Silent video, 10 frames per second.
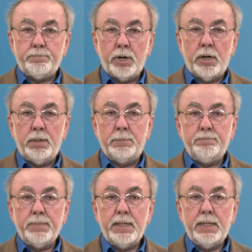
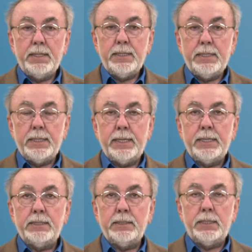problem
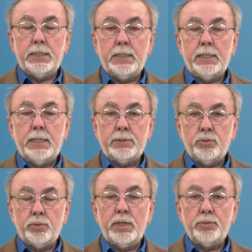
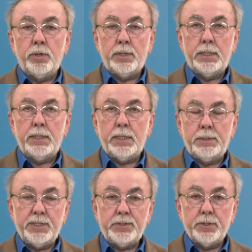to
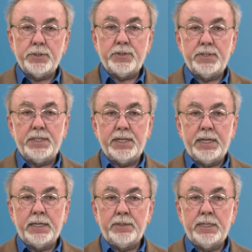groundwater resources in
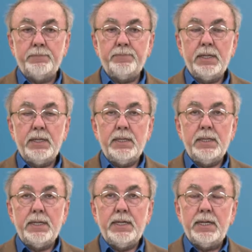the area.
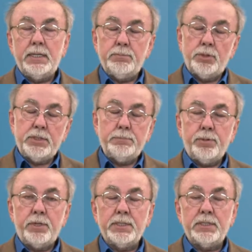And most
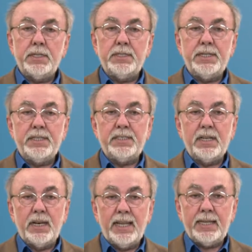importantly, there is
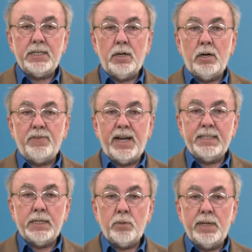a lack of
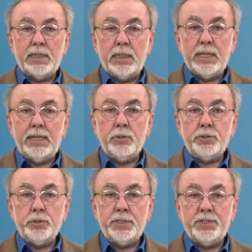adequate
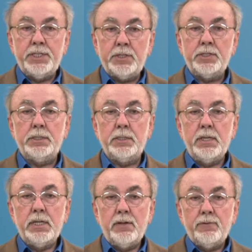legal jurisdiction
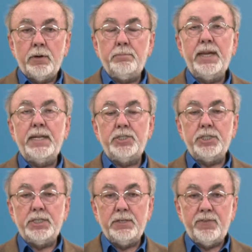for
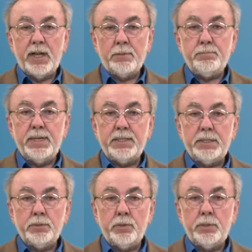managing development
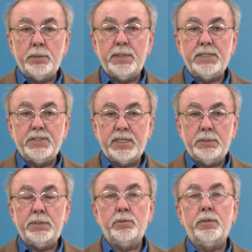in rural and
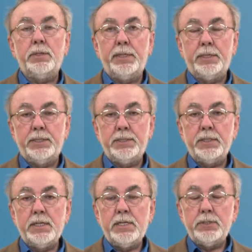semi-rural
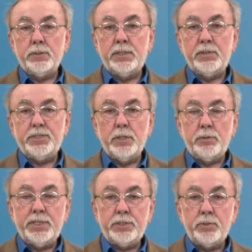areas. So there is
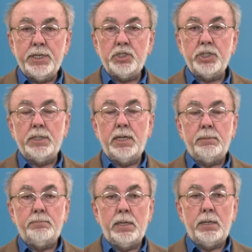no restriction
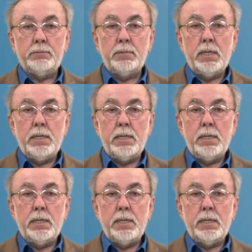about